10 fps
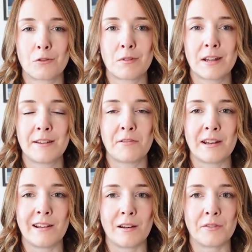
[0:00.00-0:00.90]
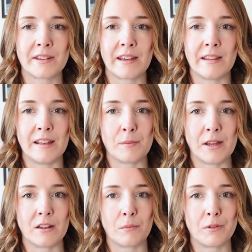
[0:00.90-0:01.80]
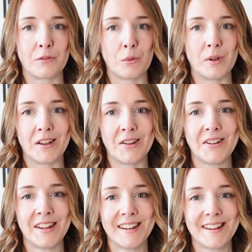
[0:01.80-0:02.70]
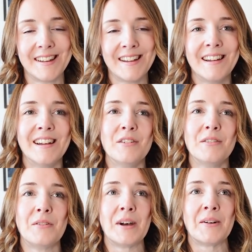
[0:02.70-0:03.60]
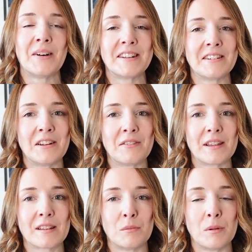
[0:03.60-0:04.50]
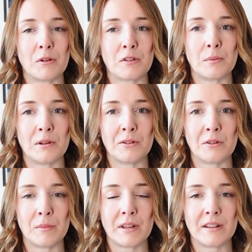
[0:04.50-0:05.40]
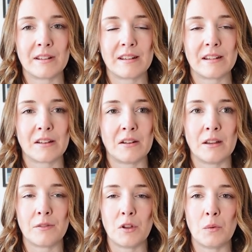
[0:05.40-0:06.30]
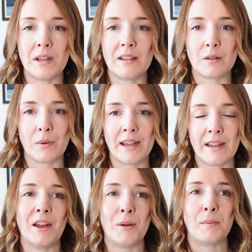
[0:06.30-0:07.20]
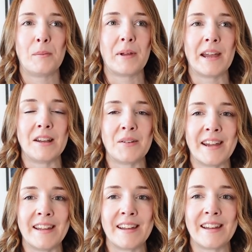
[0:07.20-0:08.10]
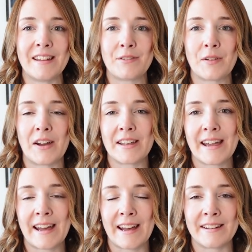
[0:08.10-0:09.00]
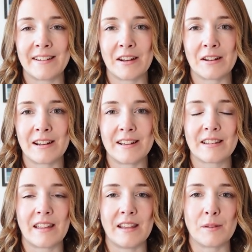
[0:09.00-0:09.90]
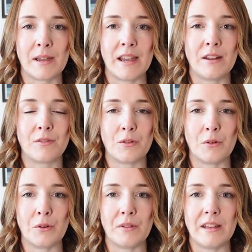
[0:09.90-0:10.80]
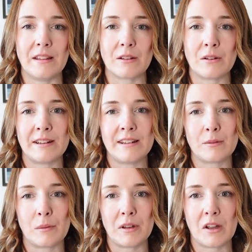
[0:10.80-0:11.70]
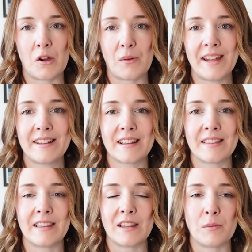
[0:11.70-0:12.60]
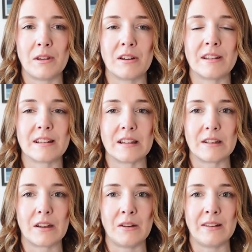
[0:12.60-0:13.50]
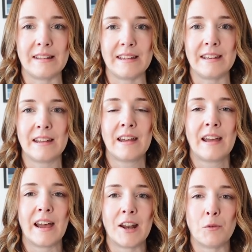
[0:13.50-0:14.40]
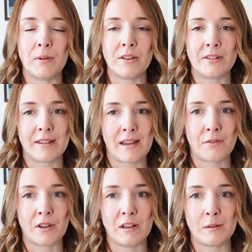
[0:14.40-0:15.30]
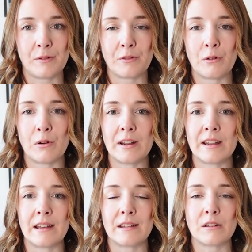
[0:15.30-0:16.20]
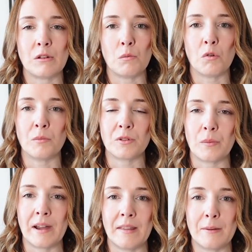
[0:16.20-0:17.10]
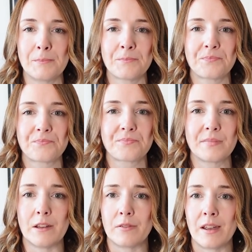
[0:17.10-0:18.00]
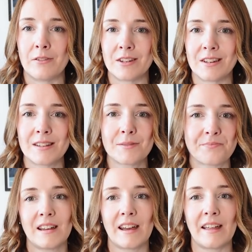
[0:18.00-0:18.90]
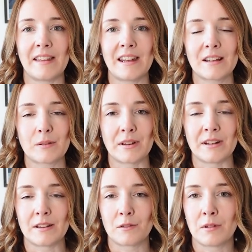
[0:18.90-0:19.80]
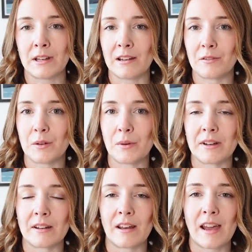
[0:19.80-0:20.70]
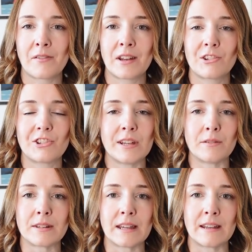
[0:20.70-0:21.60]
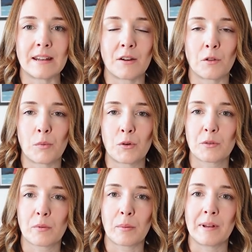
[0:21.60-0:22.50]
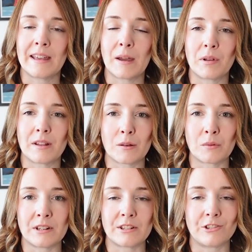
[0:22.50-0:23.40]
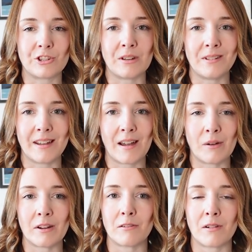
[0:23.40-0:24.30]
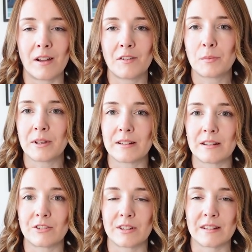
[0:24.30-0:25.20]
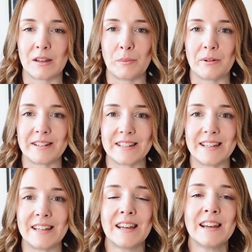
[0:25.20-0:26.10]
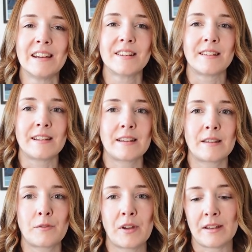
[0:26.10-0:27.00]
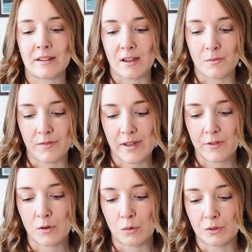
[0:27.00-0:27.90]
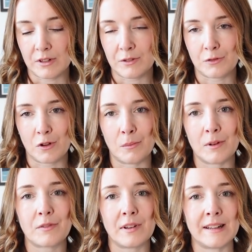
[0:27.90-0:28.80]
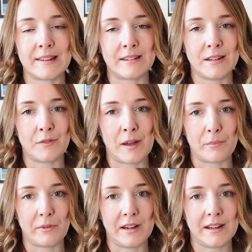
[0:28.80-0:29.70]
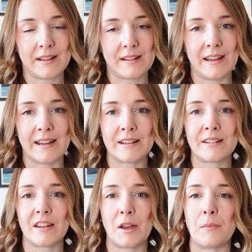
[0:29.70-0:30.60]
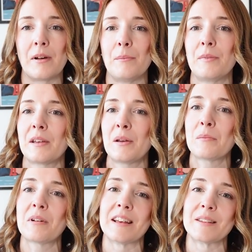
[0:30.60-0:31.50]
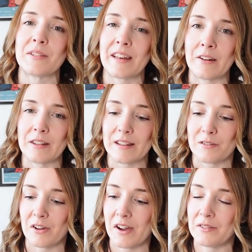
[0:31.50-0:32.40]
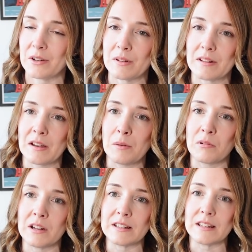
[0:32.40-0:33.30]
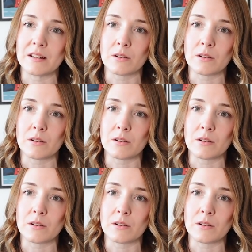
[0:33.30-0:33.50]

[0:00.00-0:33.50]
I'd really, really love to get these made up before we go. Well, I don't know if that's going to be possible or not because it's only a few weeks away. But anyway, if I can, then I'd like to get these made for the Easter holidays when we go away, because I think they'll be nice and cosy and it'll be good to have those before it gets too warm to wear them, if it ever does. And the next one is a really lovely one, and I haven't actually even taken it out of the box properly yet because I wanted to show you how it arrived because it's just so pretty. So this is the first time I've ever ordered from Felicity Fabrics, and I'm so impressed with how this arrived. It was so pretty.